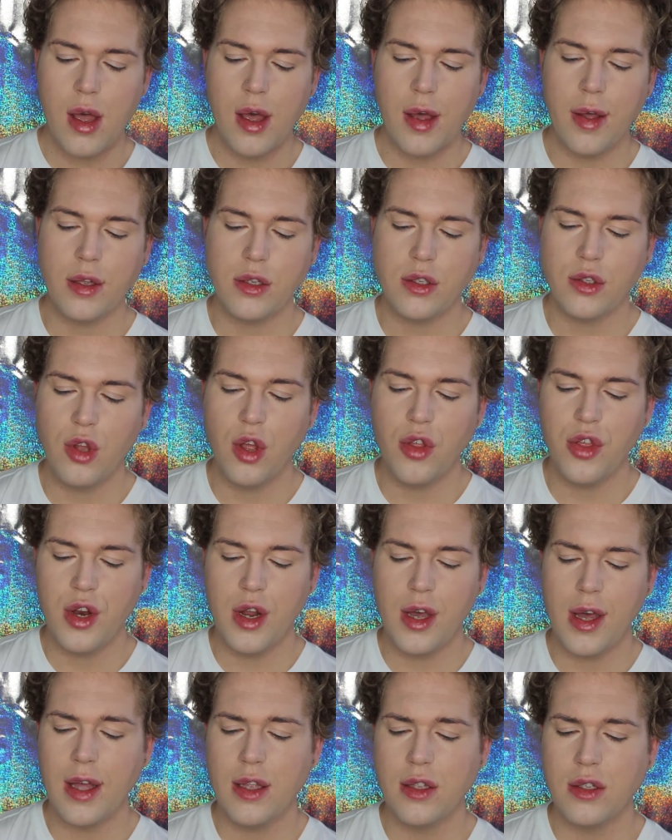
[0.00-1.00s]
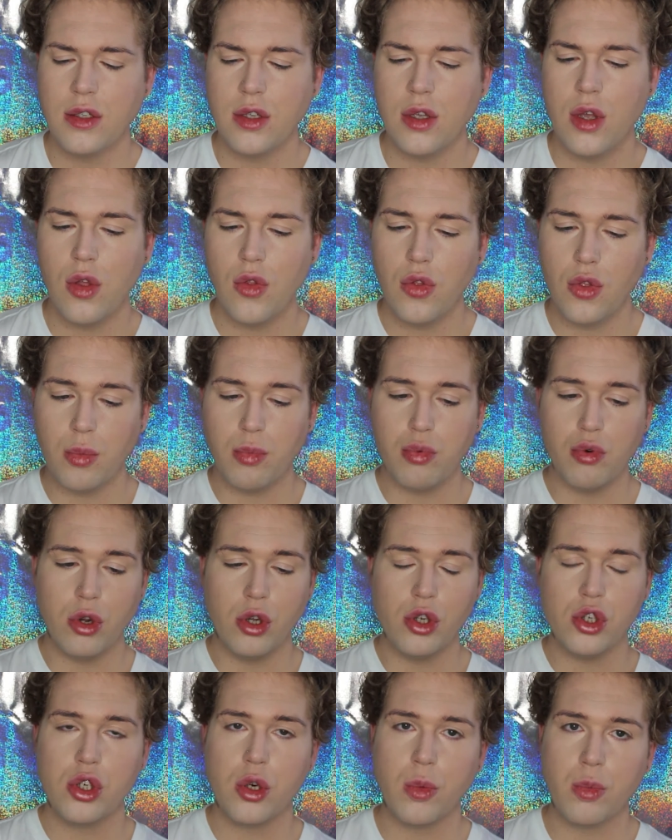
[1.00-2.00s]
It's nothing against the
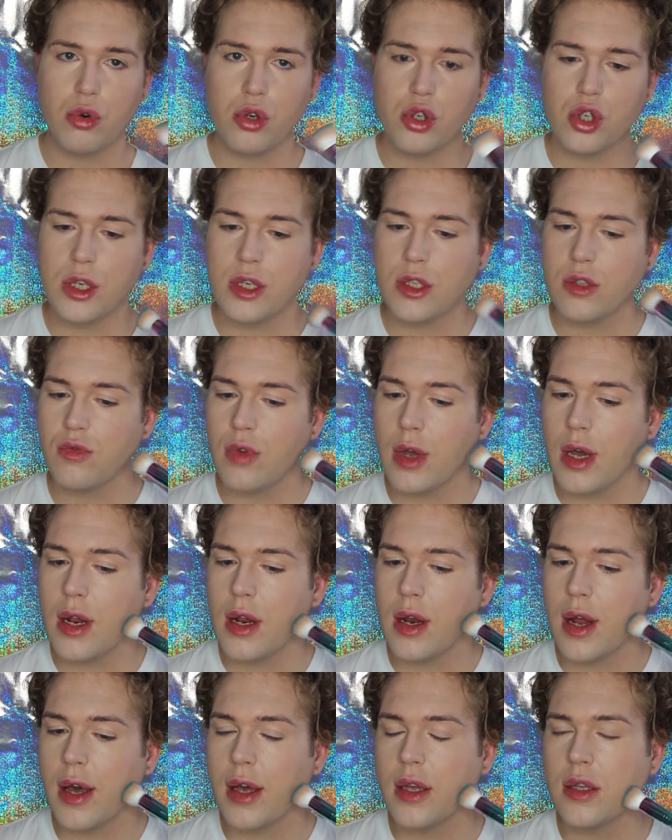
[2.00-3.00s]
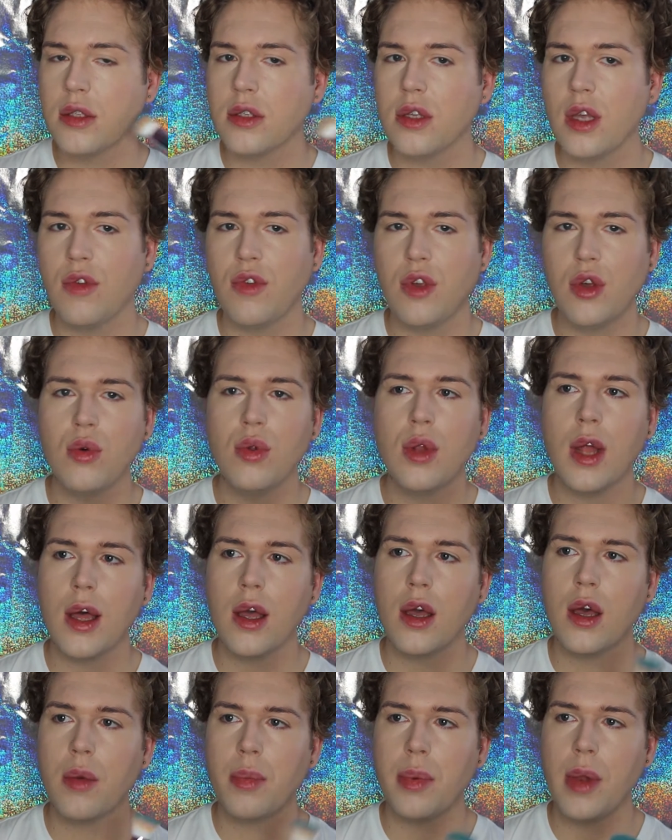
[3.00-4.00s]
brush is really nice. If you
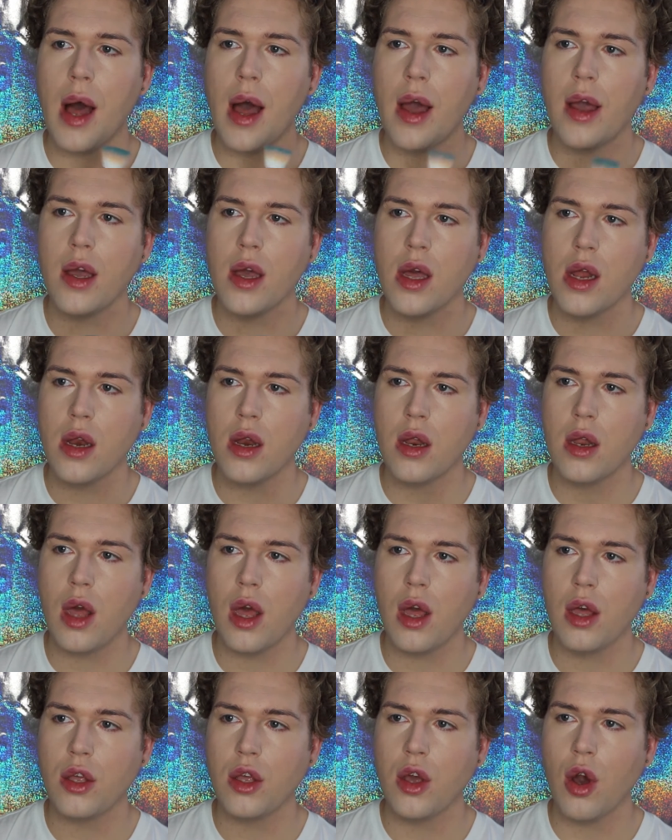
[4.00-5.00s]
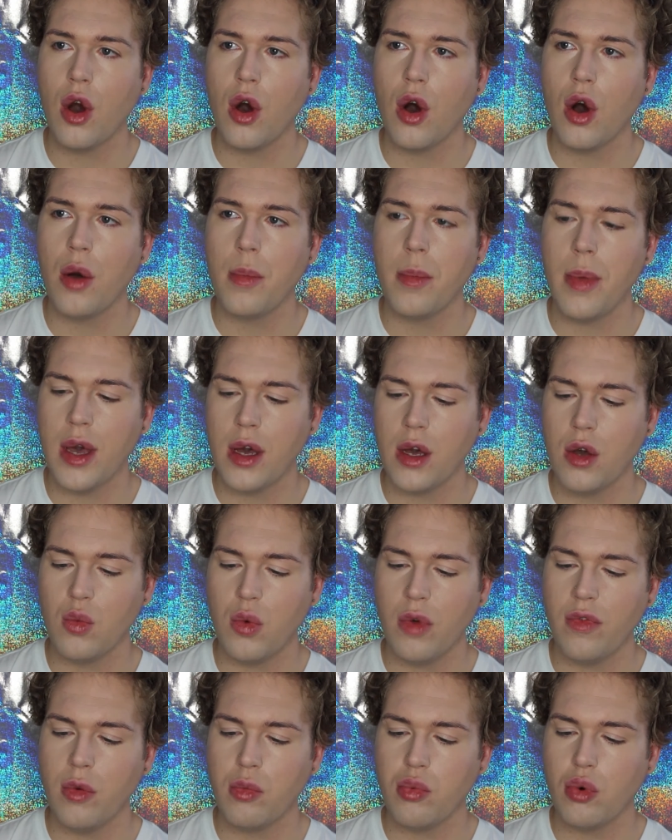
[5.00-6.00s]
like applying your makeup
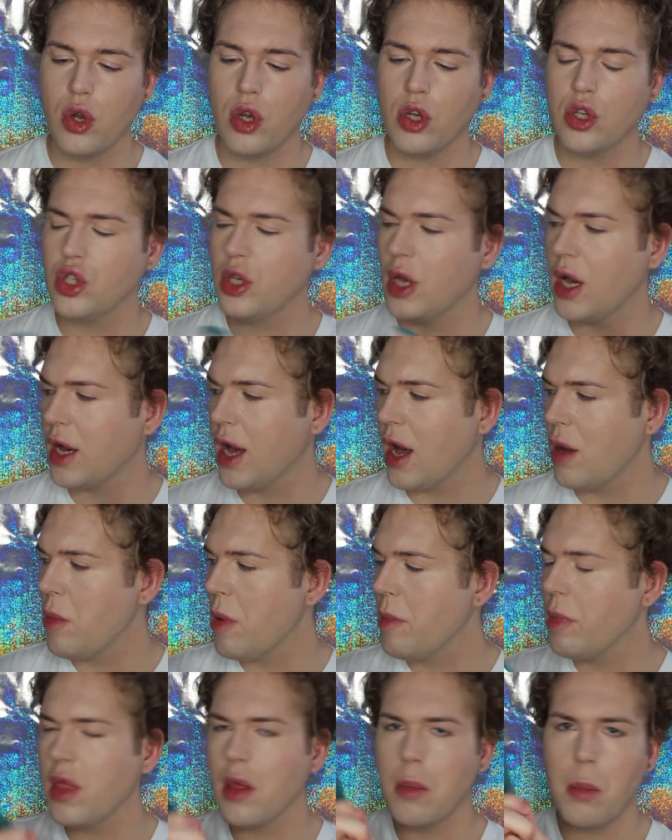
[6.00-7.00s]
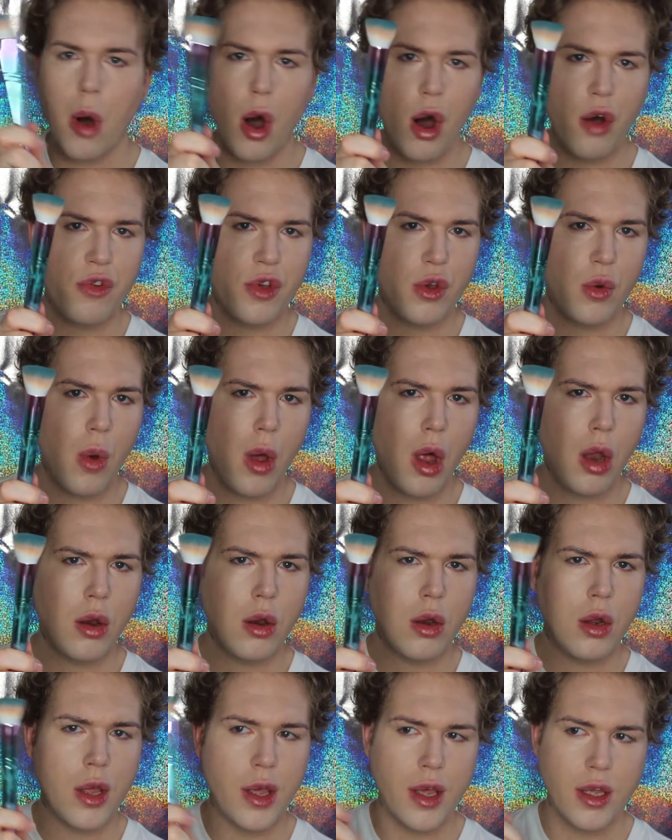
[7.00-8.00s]
with a brush, I can't remember the Morphe
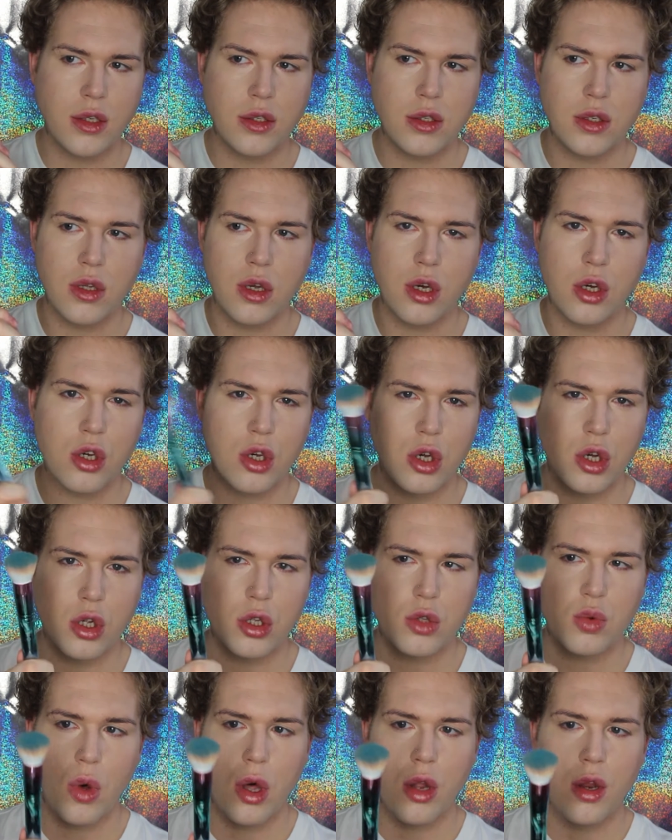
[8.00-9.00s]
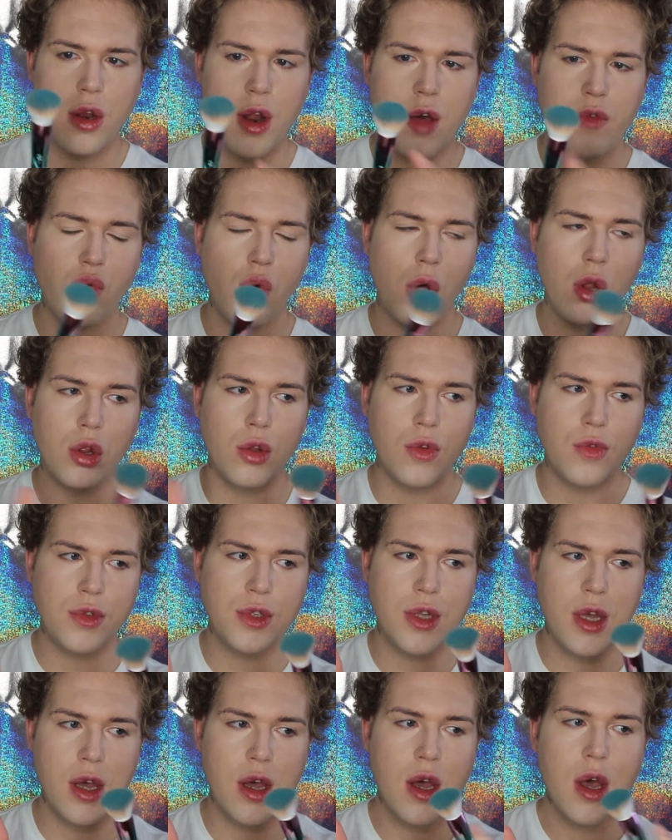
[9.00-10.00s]
one, it's a gold one and everyone
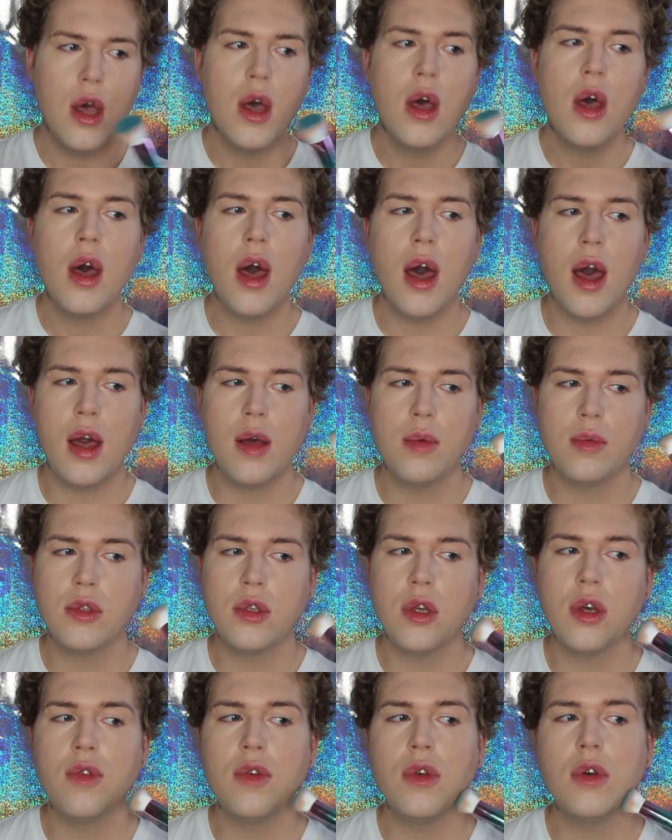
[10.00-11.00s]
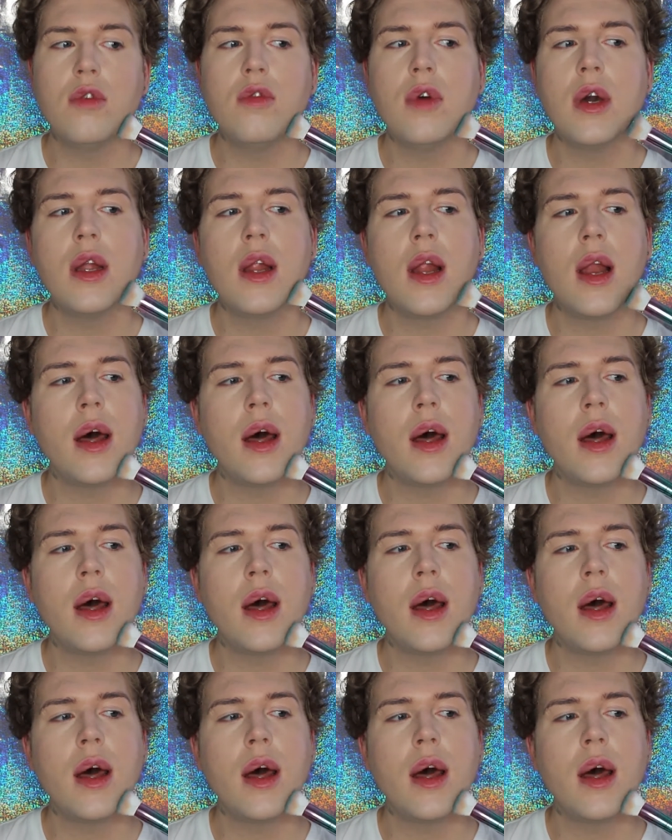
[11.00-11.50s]
loves it. So if you really